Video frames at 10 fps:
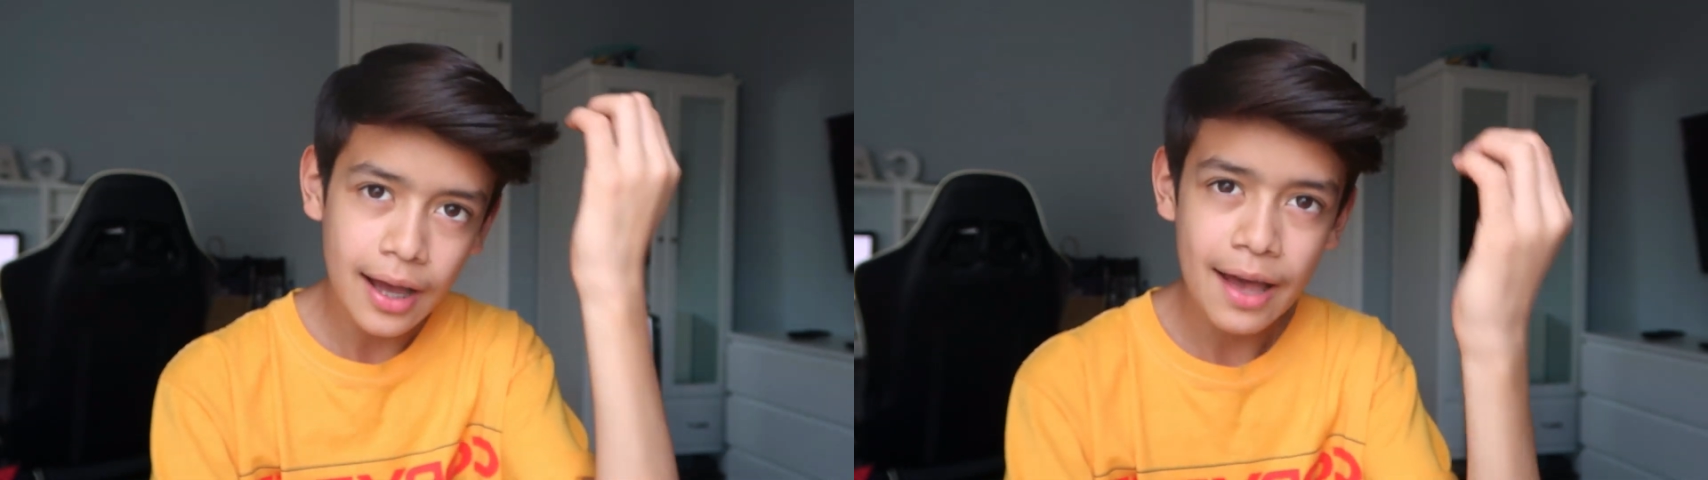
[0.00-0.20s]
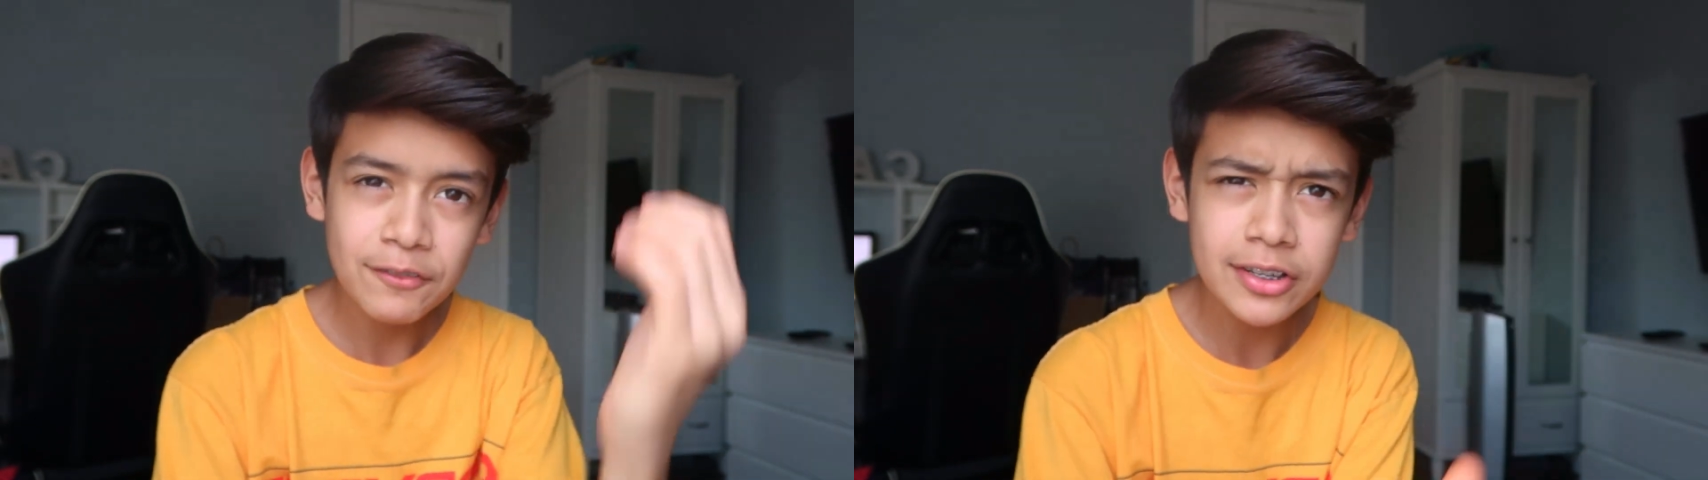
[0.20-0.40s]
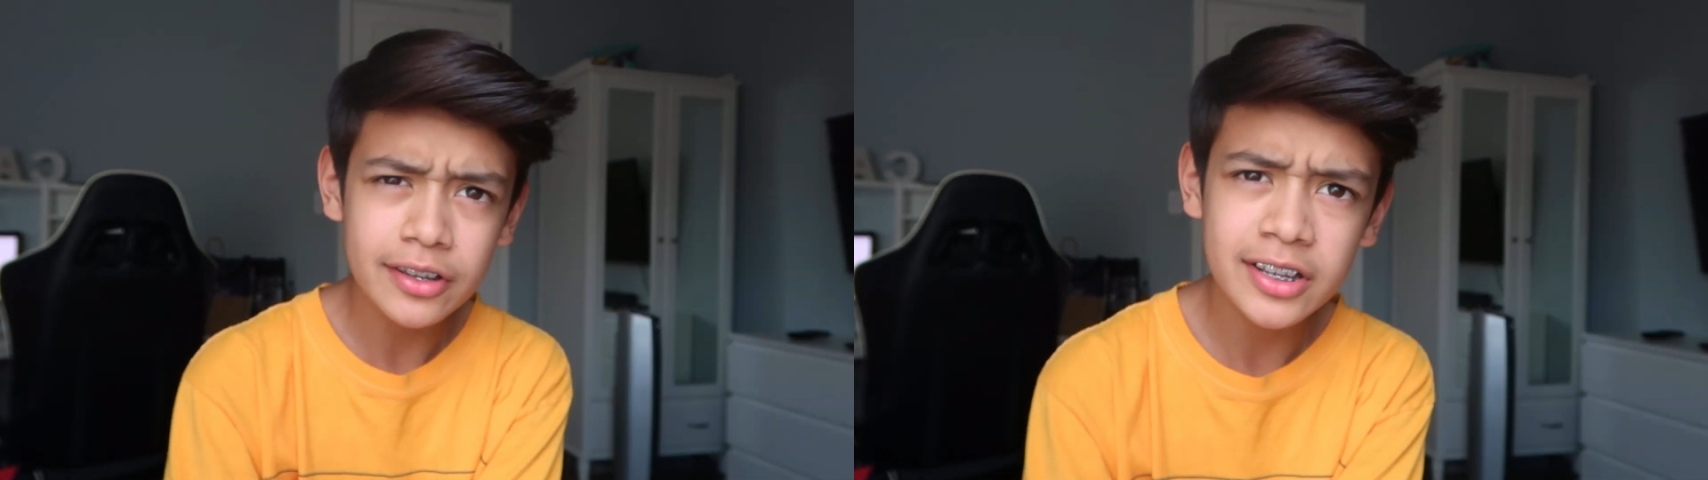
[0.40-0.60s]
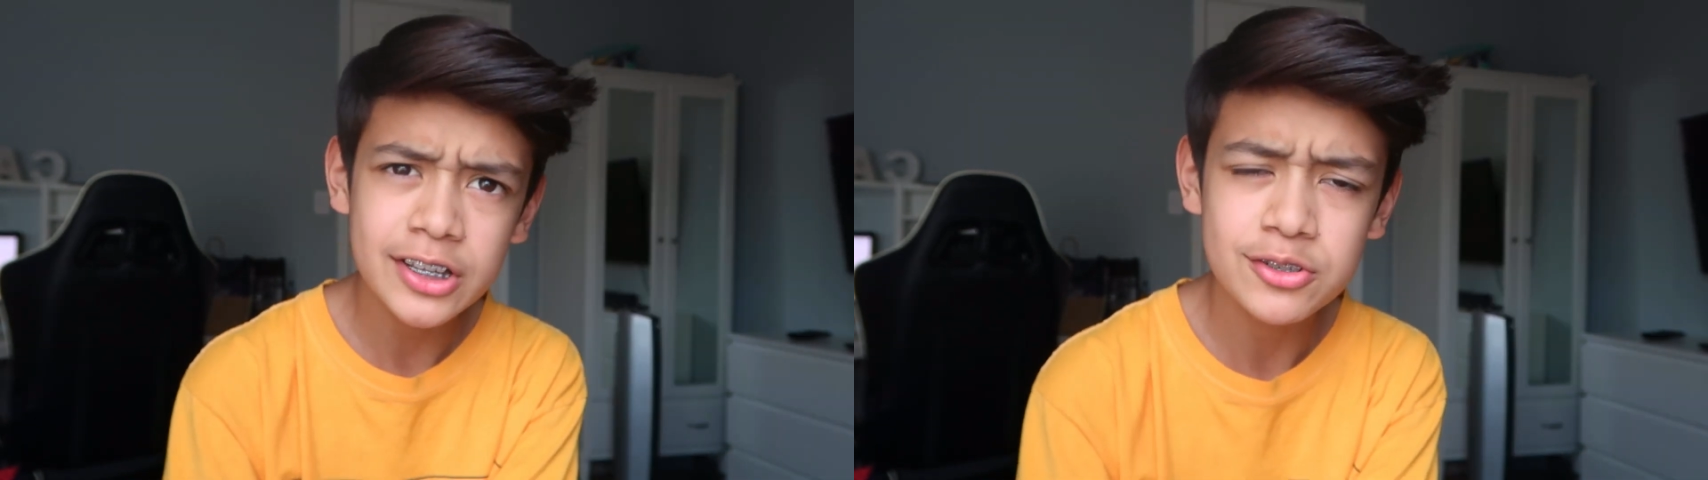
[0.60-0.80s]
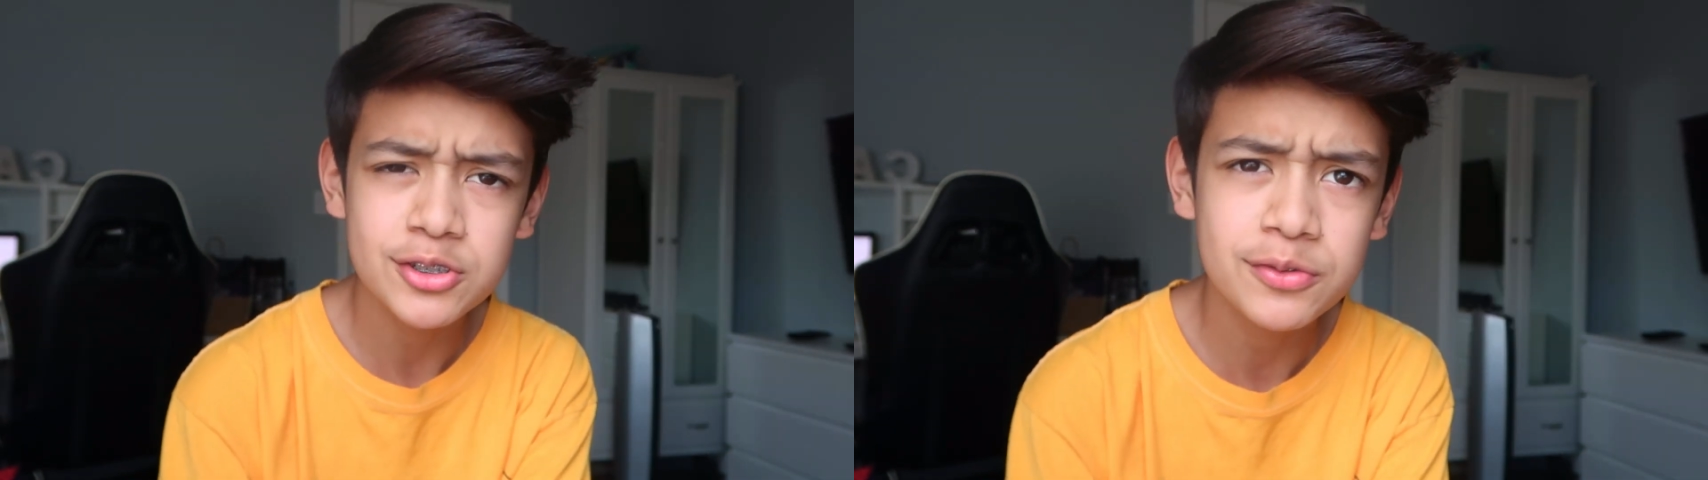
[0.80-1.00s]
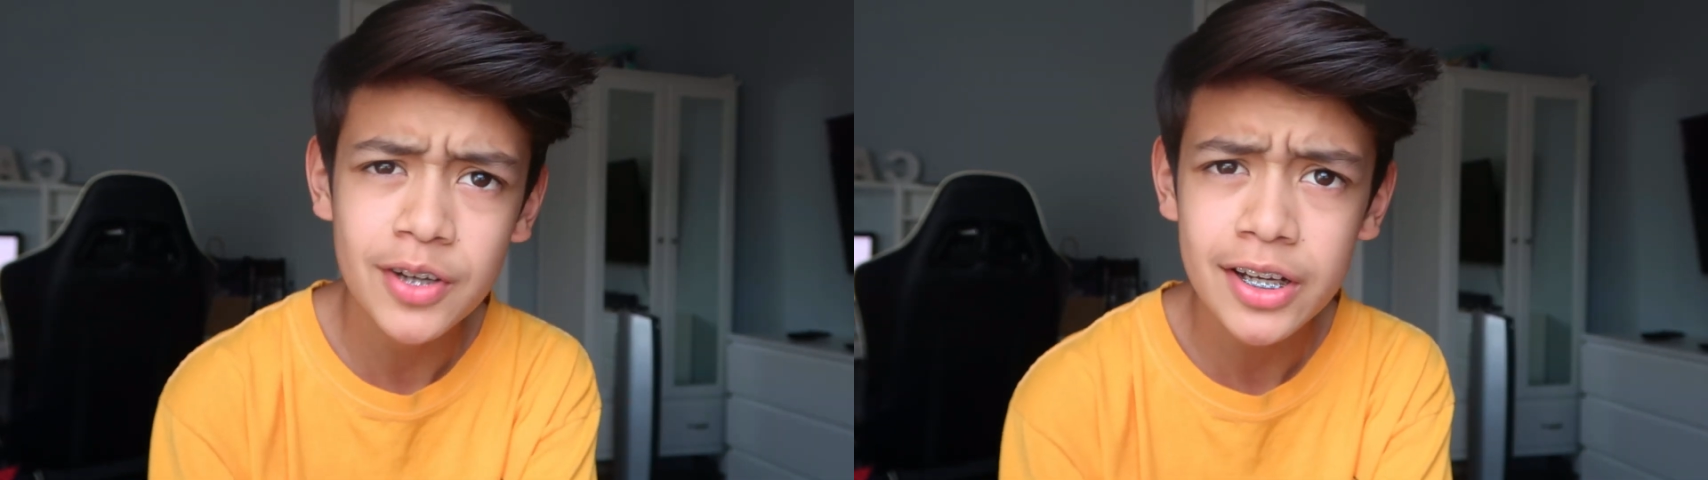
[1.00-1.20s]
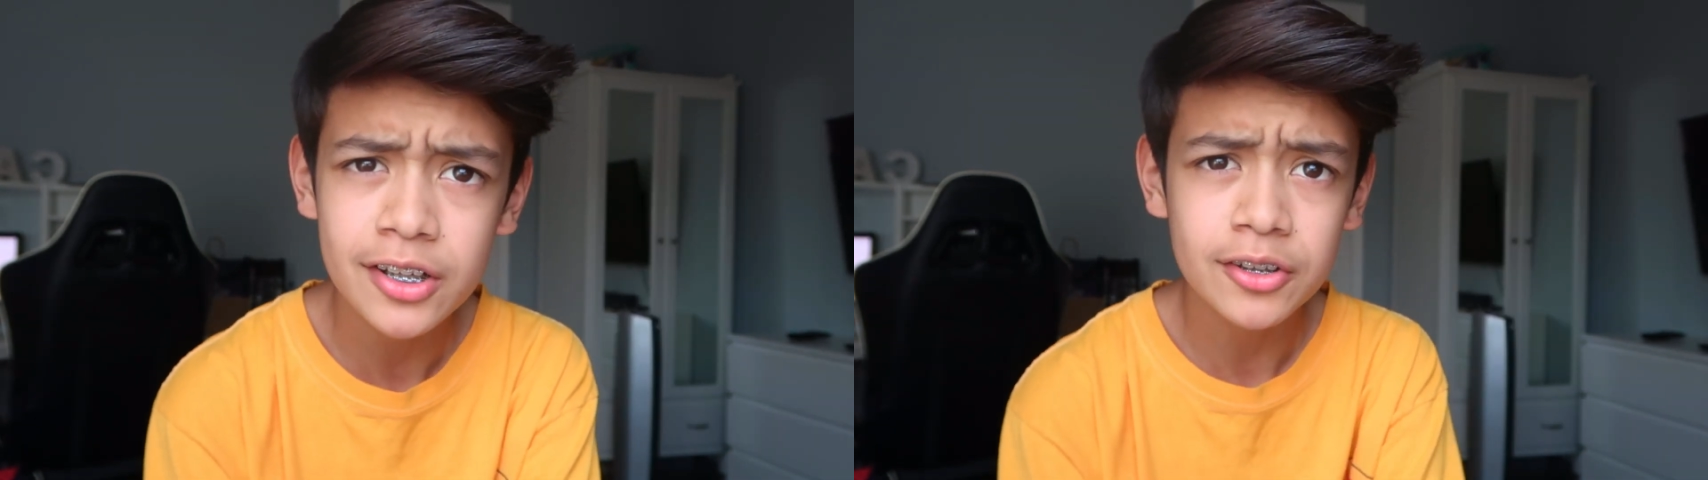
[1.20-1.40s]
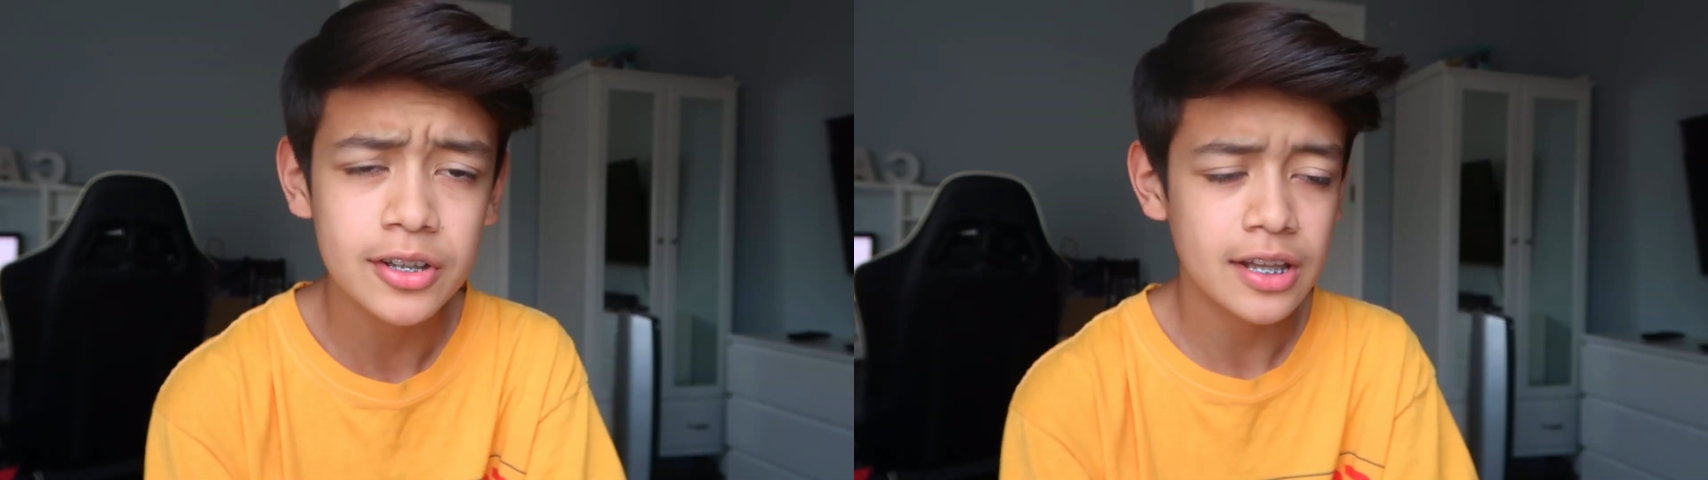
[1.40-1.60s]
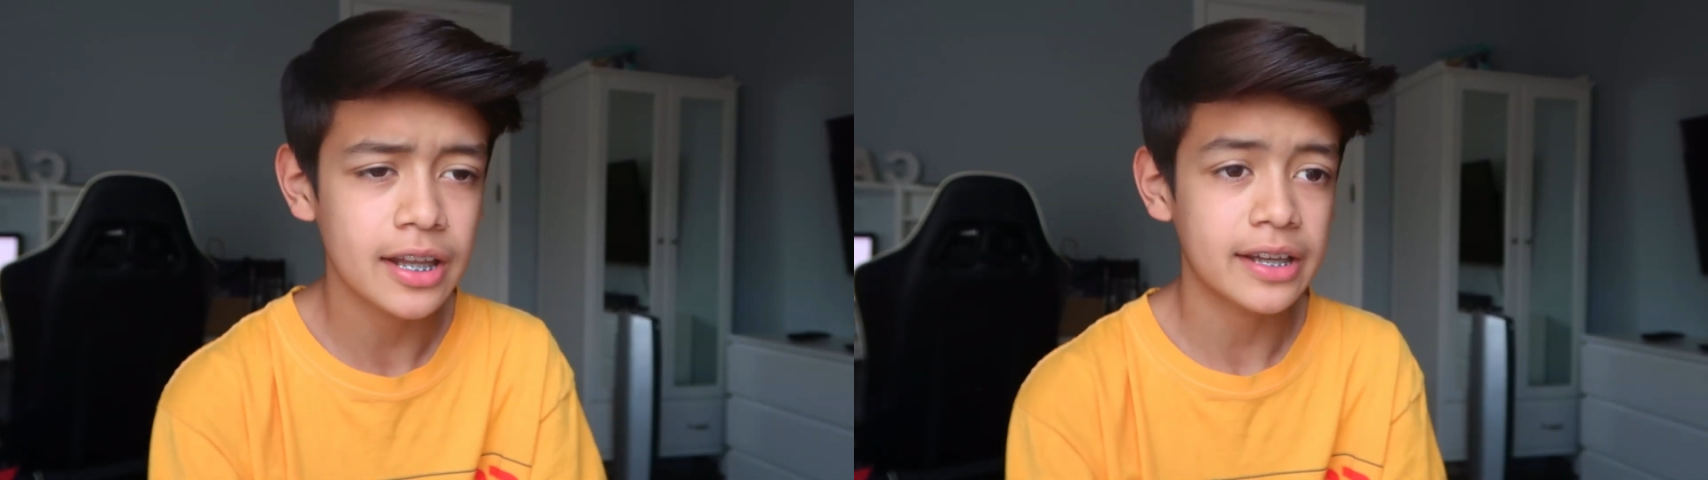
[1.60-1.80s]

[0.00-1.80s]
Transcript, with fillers: I haven't done a YouTube video in,